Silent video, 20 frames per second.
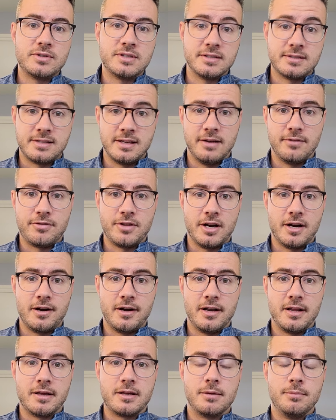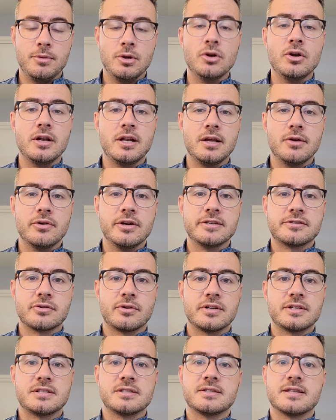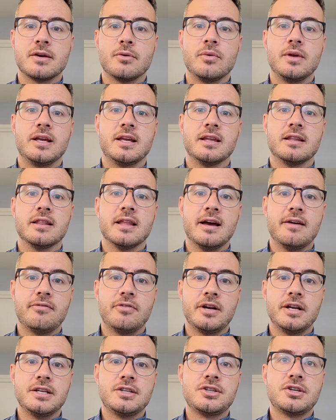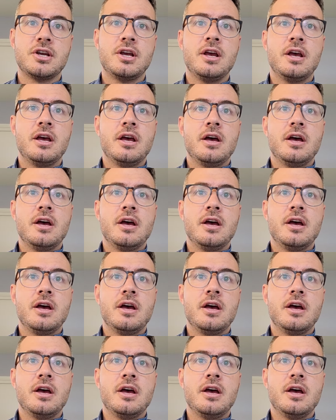to see if there are any community resources that we can leverage